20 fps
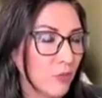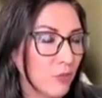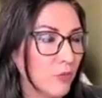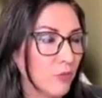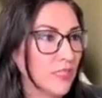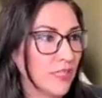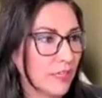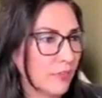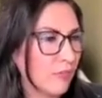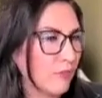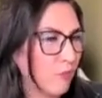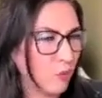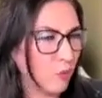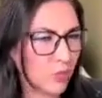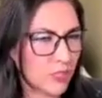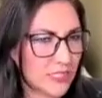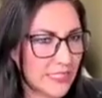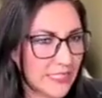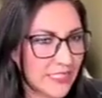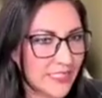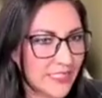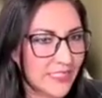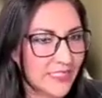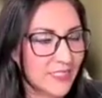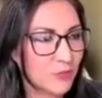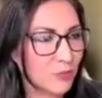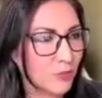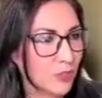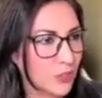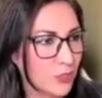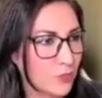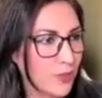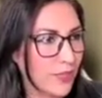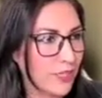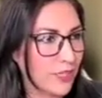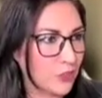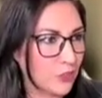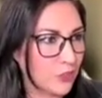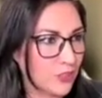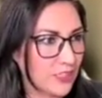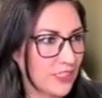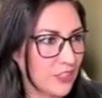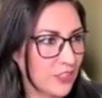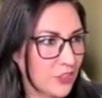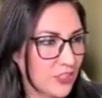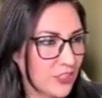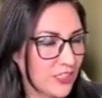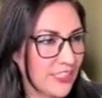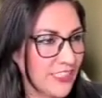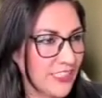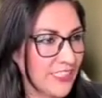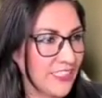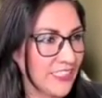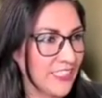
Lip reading: Or was it like four T's where it just managed your T sheet